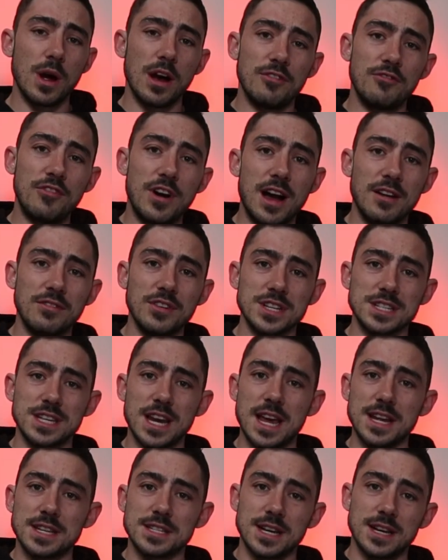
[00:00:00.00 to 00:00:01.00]
are 5 years
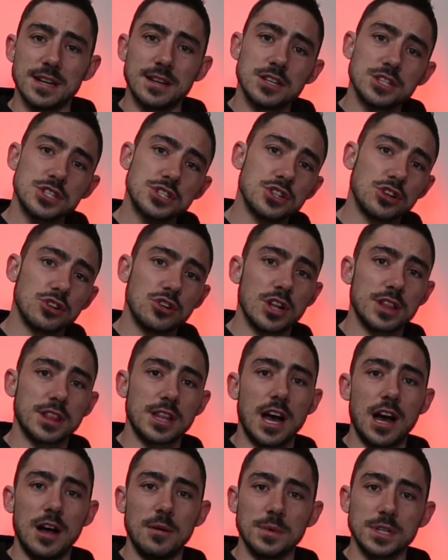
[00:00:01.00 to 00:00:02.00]
later, still got
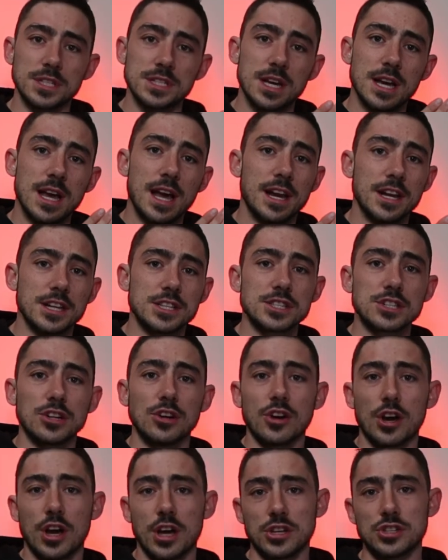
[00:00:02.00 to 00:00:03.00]
the helmet and it's
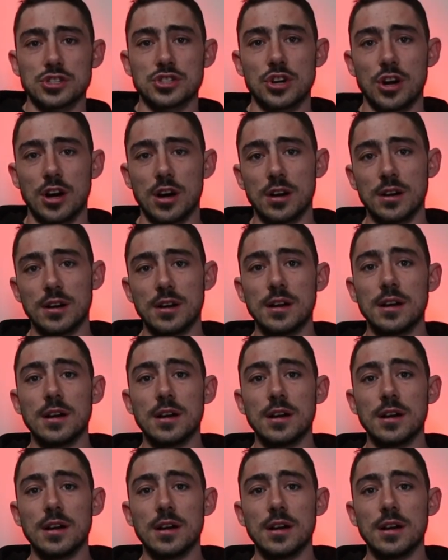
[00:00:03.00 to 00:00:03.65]
still going strong.